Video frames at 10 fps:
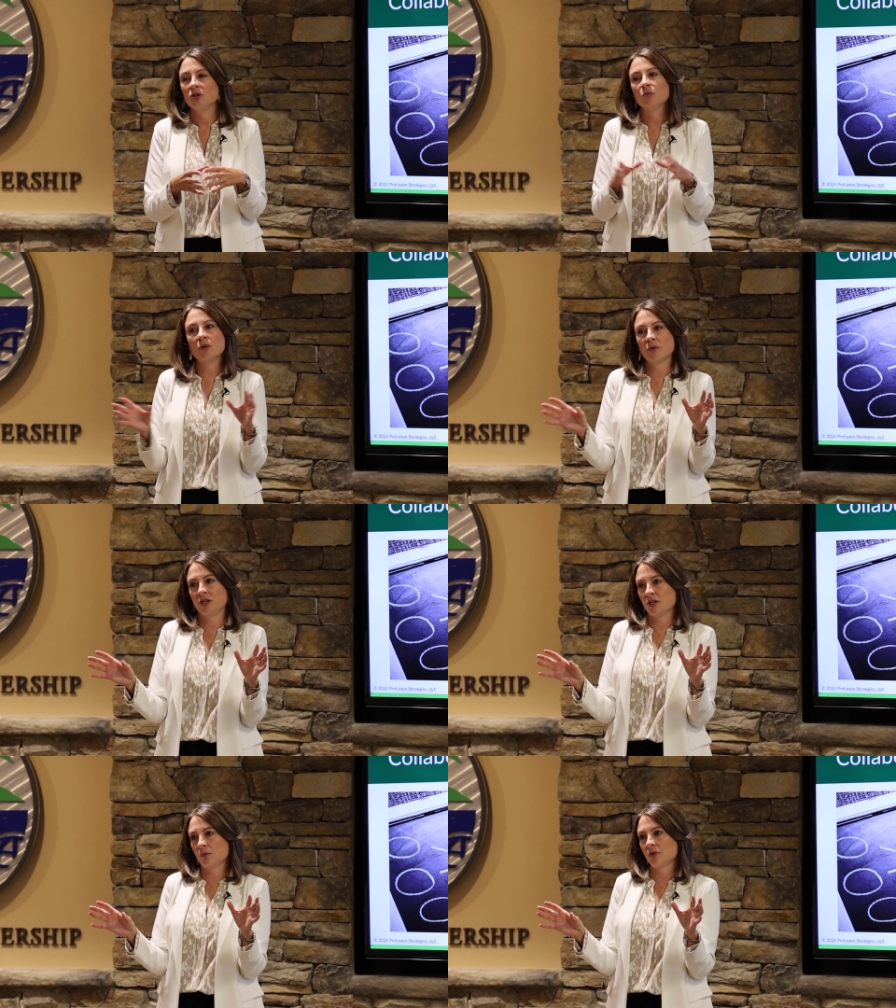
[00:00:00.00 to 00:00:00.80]
you won't
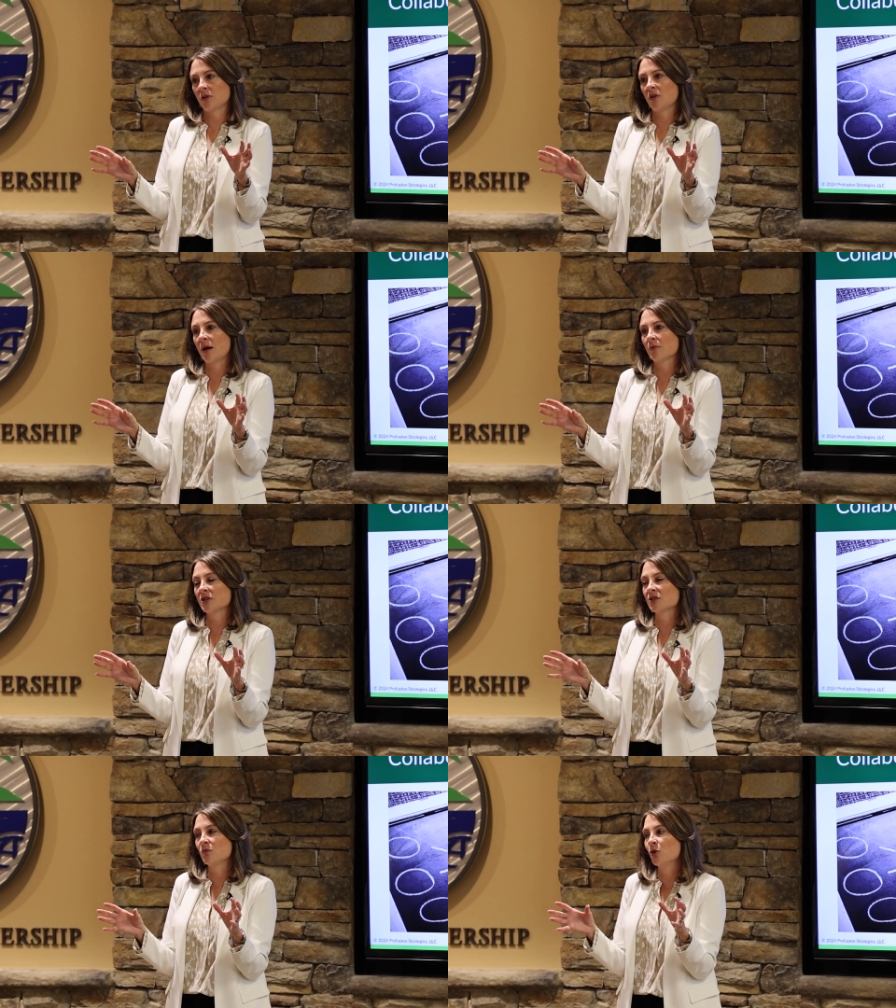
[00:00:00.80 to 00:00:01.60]
end up with
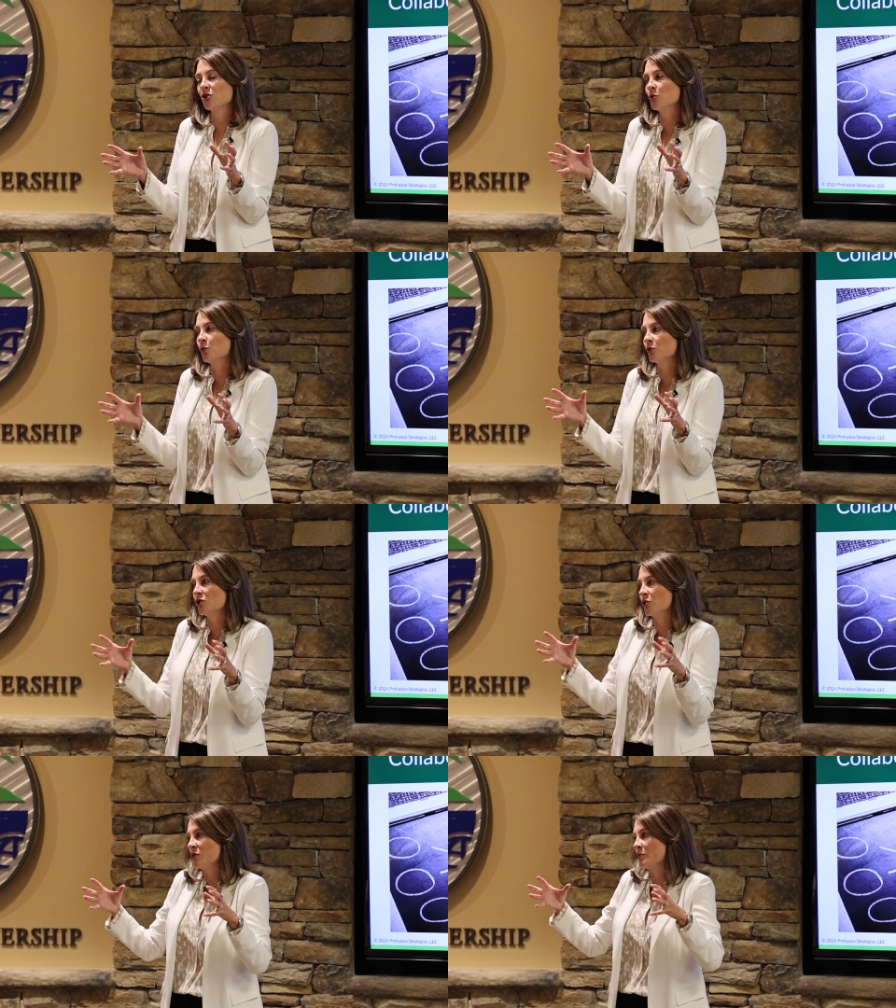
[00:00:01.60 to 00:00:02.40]
collaboration. What you will do
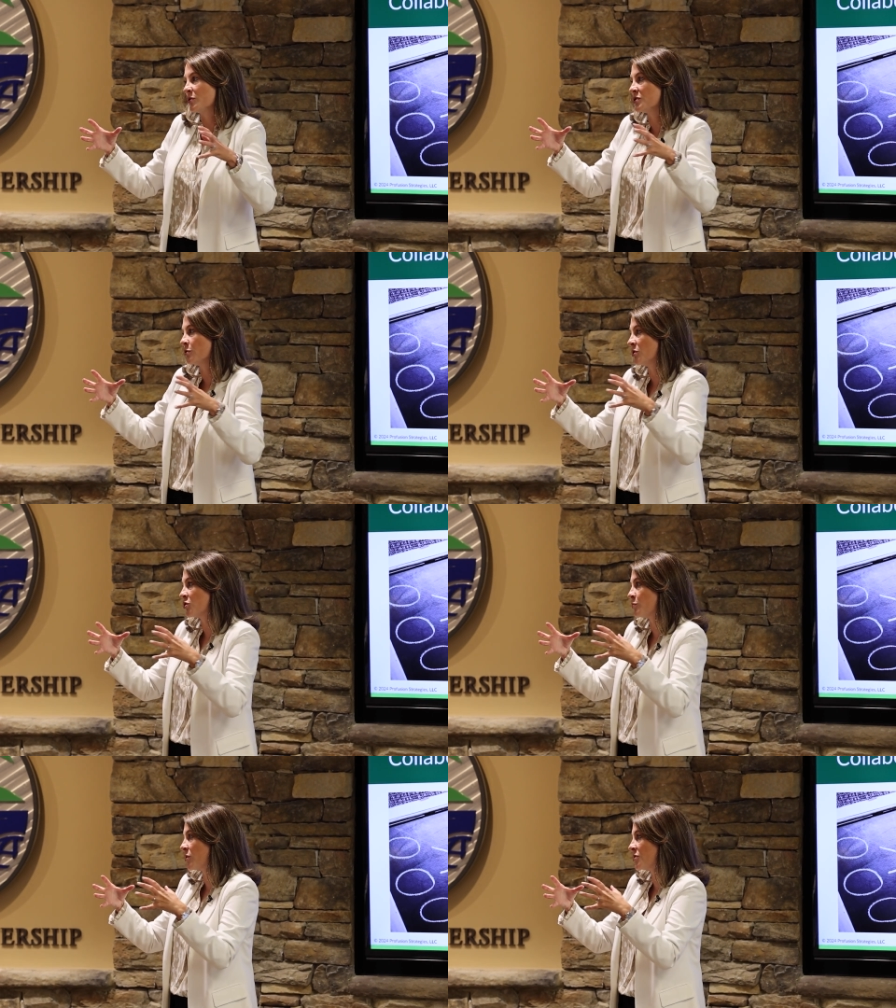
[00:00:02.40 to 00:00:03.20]
is put so
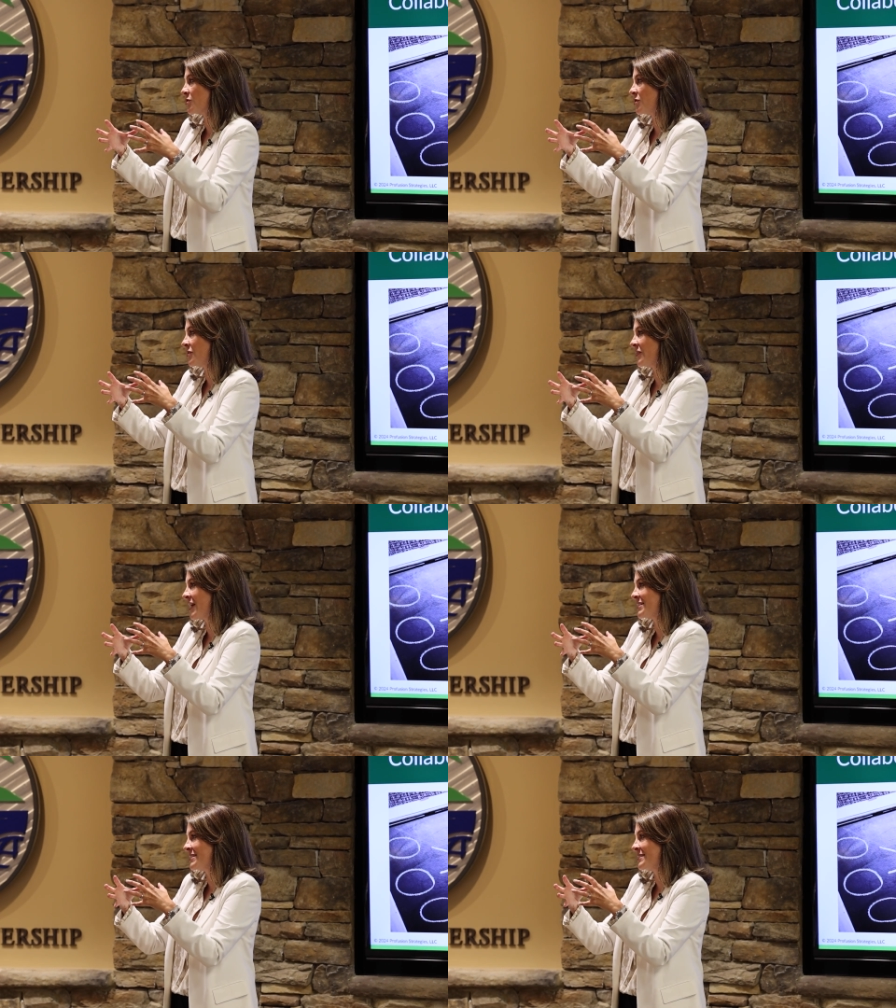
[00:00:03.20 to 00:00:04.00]
much pressure on
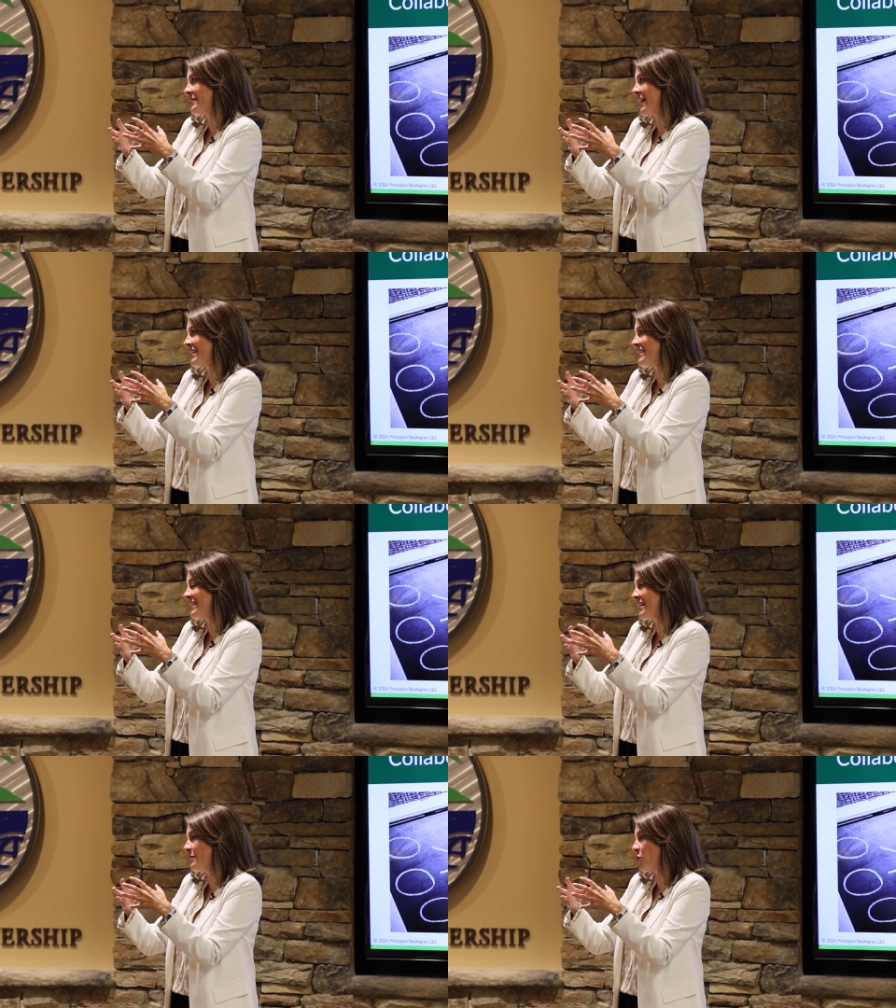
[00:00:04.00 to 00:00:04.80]
that, that
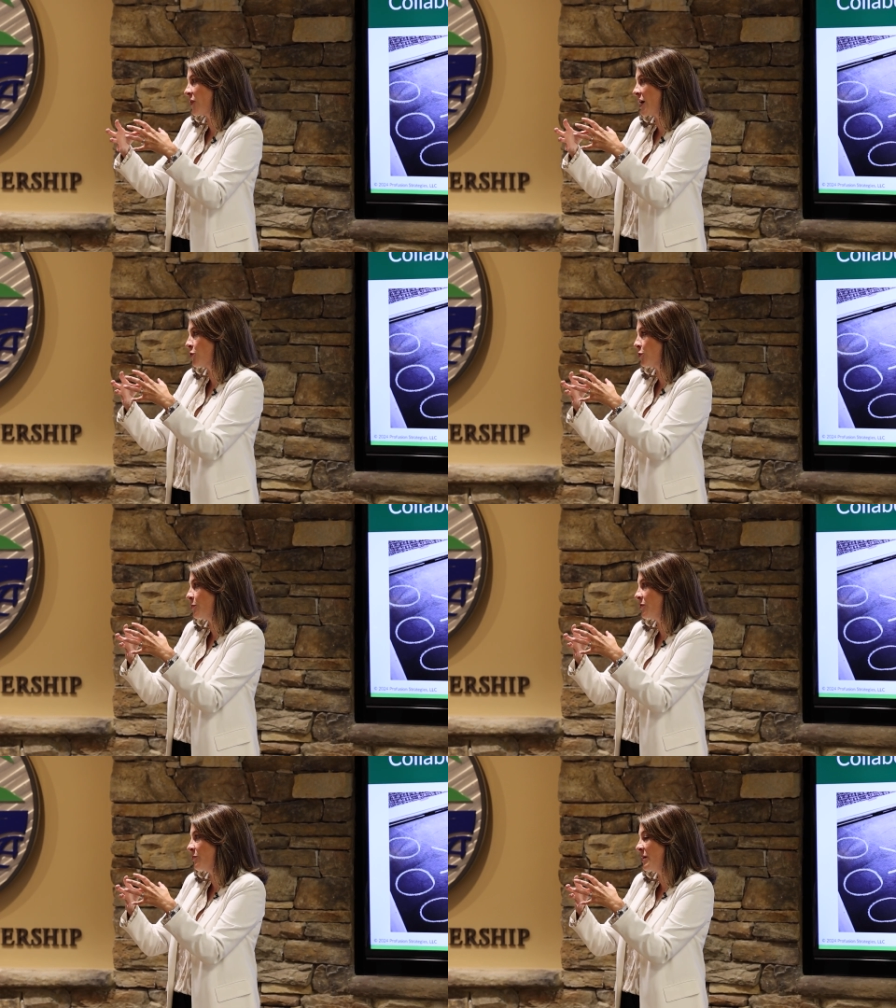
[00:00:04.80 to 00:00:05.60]
team or that
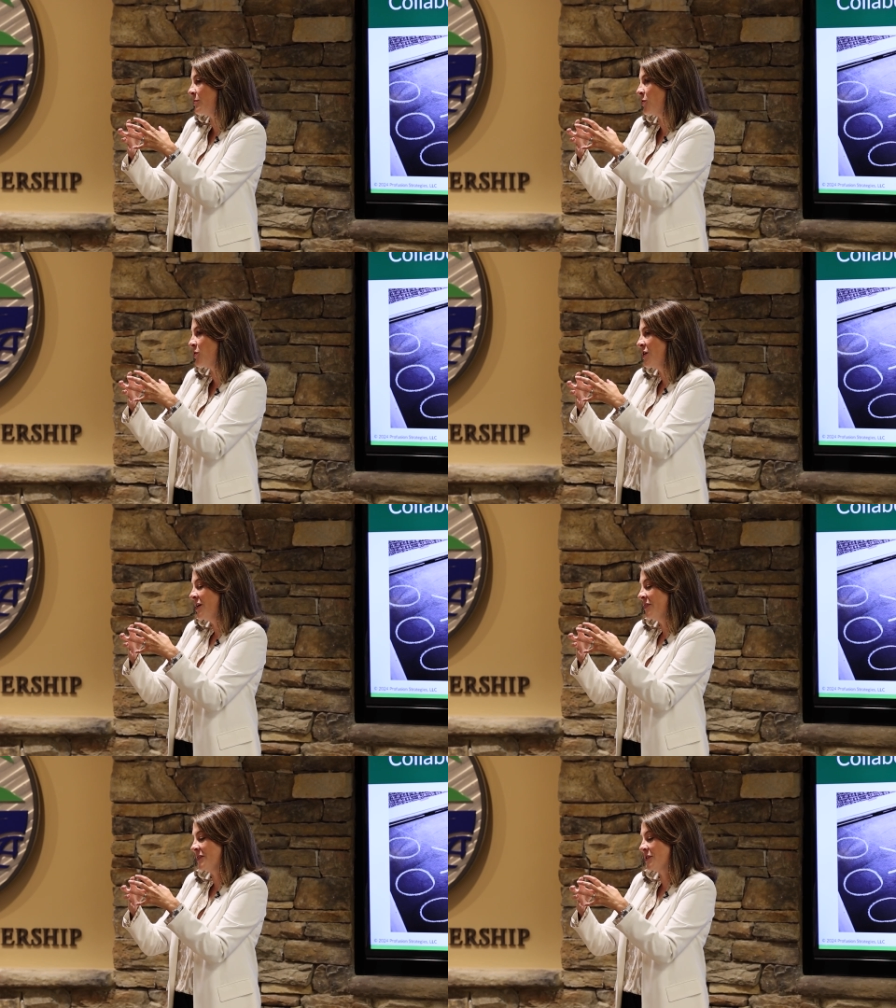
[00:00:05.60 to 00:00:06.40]
group of people
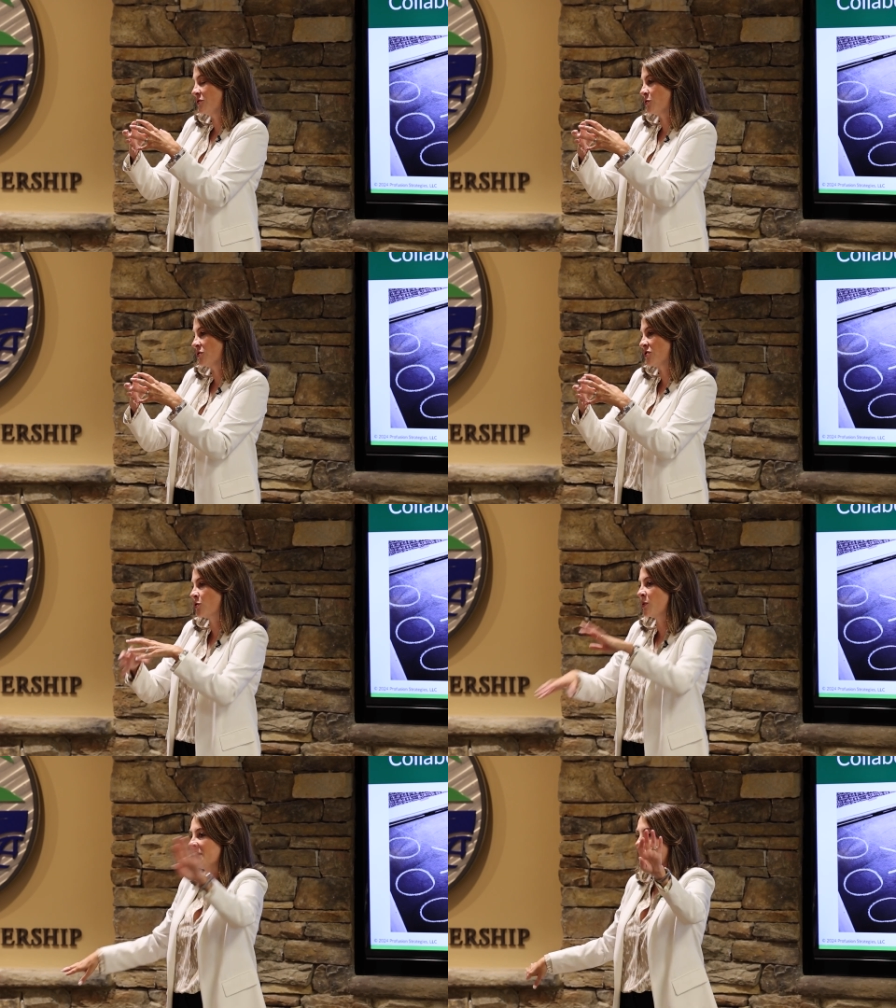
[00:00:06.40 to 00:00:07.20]
that they'll sort of
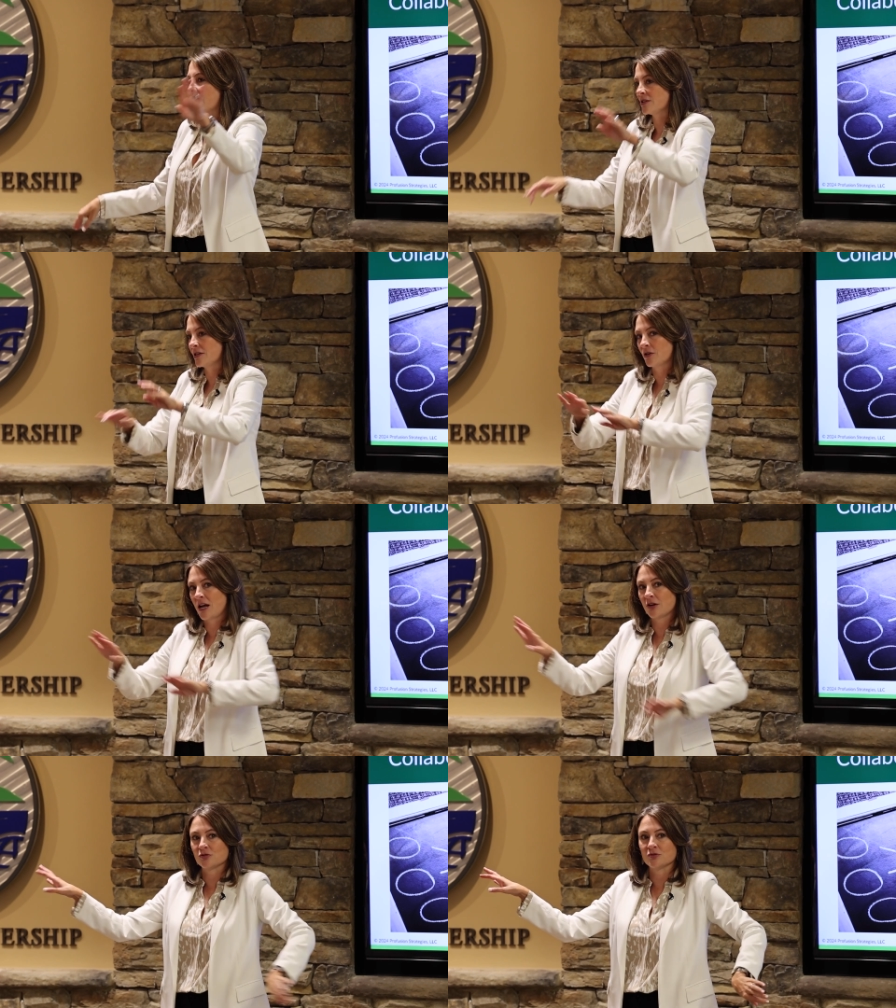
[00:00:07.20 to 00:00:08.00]
squeeze out to their
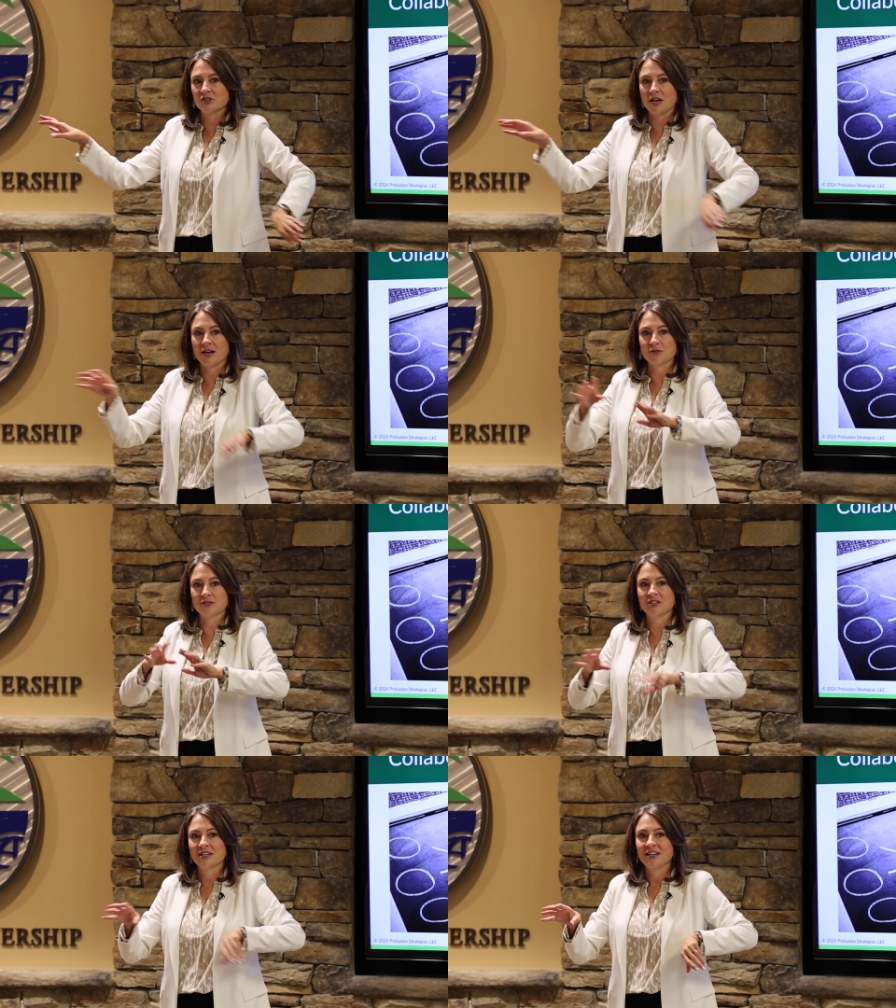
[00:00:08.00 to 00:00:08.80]
natural
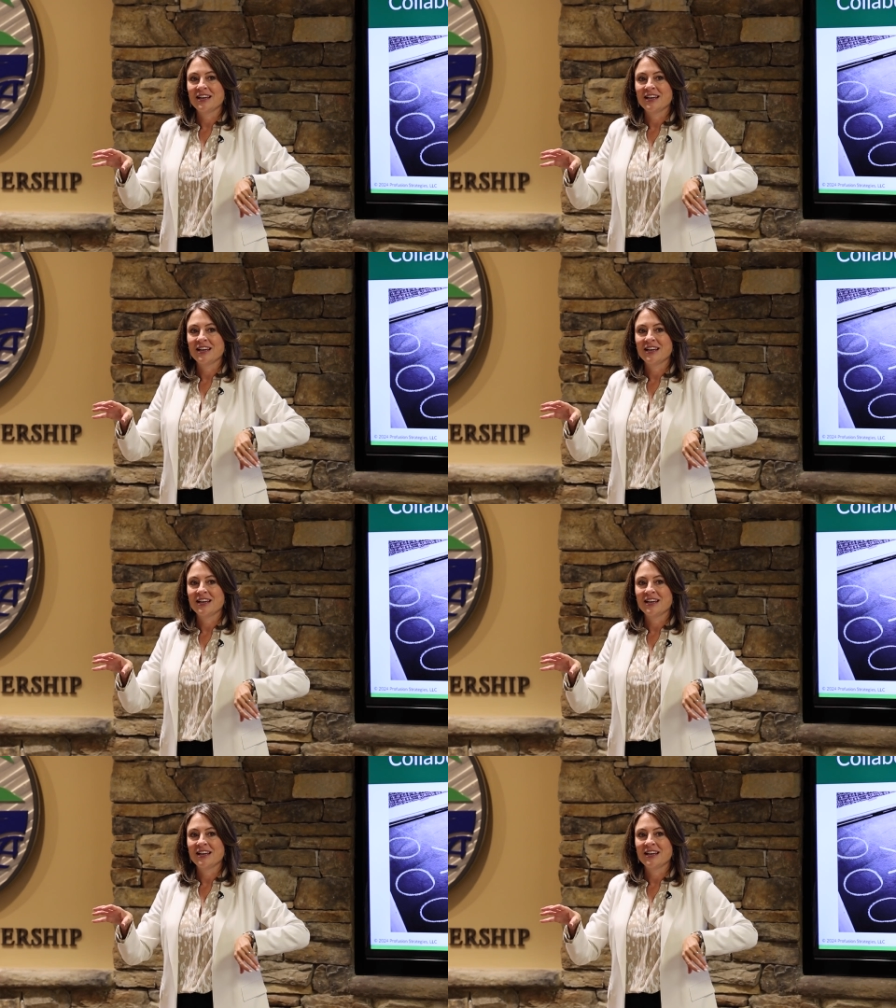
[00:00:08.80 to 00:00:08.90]
styles.